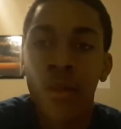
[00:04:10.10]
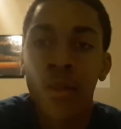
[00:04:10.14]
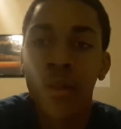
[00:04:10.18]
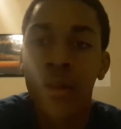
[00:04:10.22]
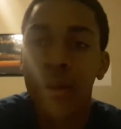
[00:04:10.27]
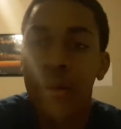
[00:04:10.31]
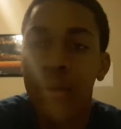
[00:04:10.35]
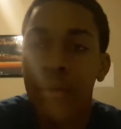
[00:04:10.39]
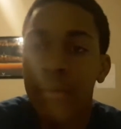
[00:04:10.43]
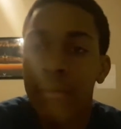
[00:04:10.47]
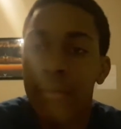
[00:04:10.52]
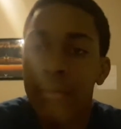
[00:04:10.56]
you
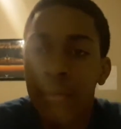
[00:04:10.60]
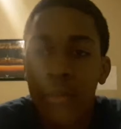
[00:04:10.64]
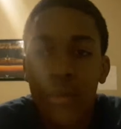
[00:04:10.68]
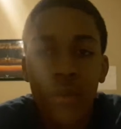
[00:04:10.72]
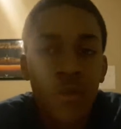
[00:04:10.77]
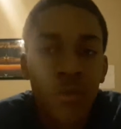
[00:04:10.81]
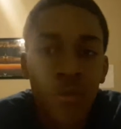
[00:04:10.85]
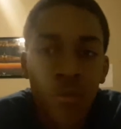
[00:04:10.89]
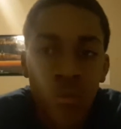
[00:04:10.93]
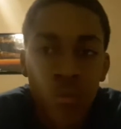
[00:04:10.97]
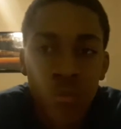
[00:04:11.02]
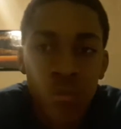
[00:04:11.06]
know,
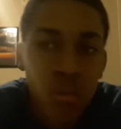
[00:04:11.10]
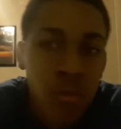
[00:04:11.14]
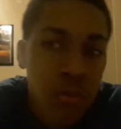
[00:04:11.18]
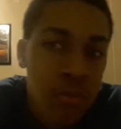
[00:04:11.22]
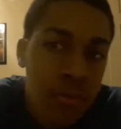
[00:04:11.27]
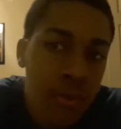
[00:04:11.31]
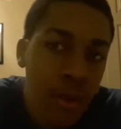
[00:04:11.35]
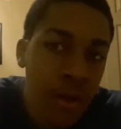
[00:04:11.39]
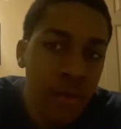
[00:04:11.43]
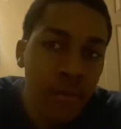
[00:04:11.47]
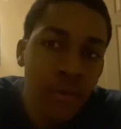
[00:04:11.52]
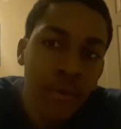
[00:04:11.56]
just
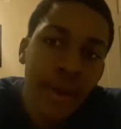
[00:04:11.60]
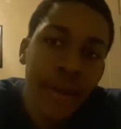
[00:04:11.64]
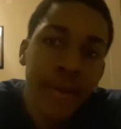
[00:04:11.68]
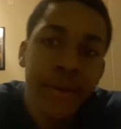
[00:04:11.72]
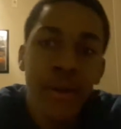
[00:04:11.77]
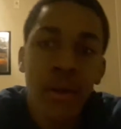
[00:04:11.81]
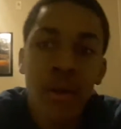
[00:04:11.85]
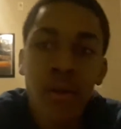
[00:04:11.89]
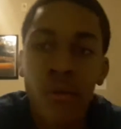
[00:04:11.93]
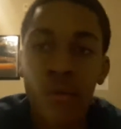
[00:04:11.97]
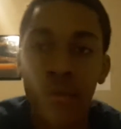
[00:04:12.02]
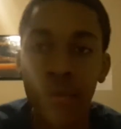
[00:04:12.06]
fuck
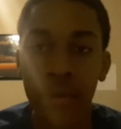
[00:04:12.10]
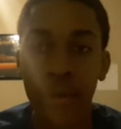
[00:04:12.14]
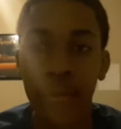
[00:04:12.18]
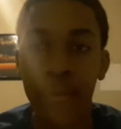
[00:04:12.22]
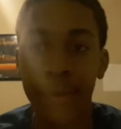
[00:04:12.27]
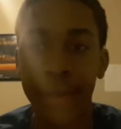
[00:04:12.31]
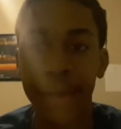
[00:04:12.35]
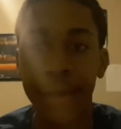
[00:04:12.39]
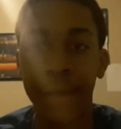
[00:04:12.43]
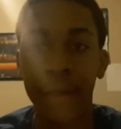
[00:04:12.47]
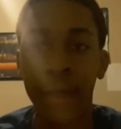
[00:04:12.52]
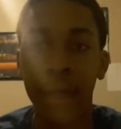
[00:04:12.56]
around, go
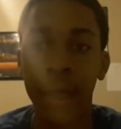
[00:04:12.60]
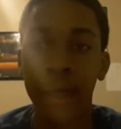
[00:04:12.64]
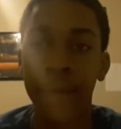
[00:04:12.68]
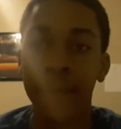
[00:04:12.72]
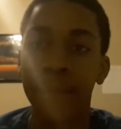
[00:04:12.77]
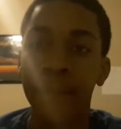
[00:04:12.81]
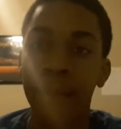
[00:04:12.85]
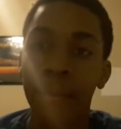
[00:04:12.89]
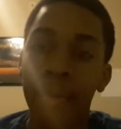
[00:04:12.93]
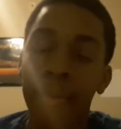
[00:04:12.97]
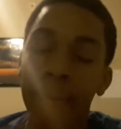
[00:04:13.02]
somewhere, right?